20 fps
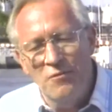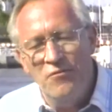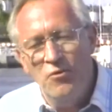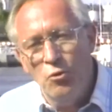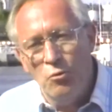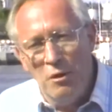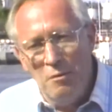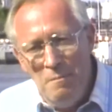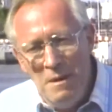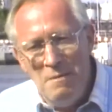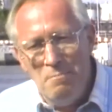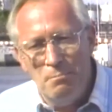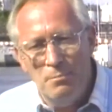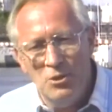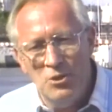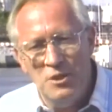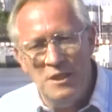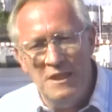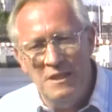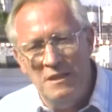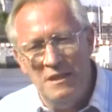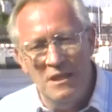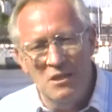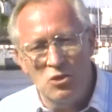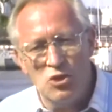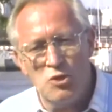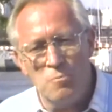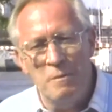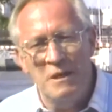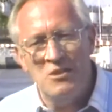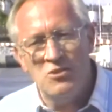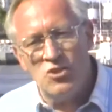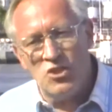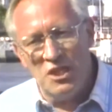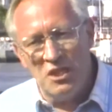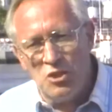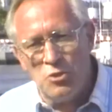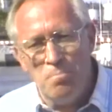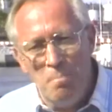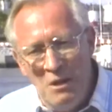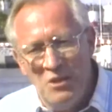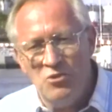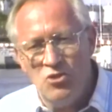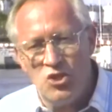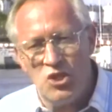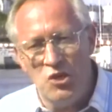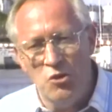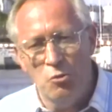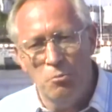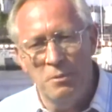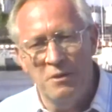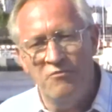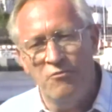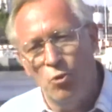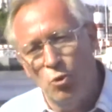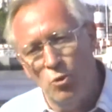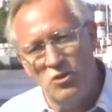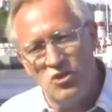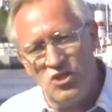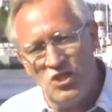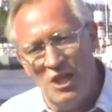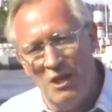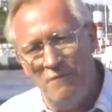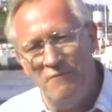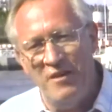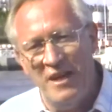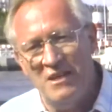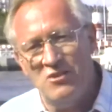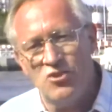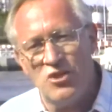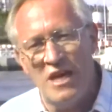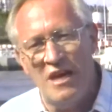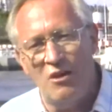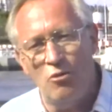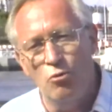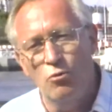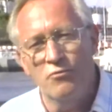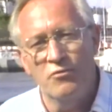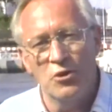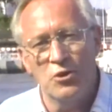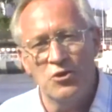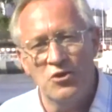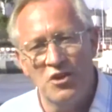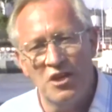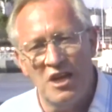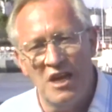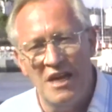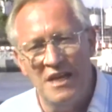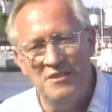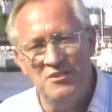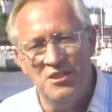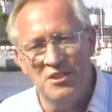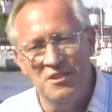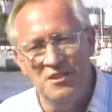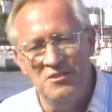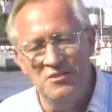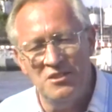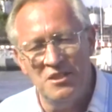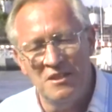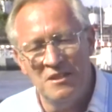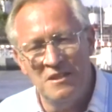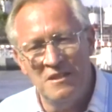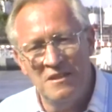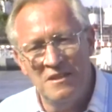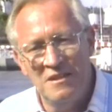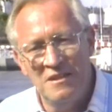and if you remember, Tyndale spent 6 months here before his self-exile over to the continent,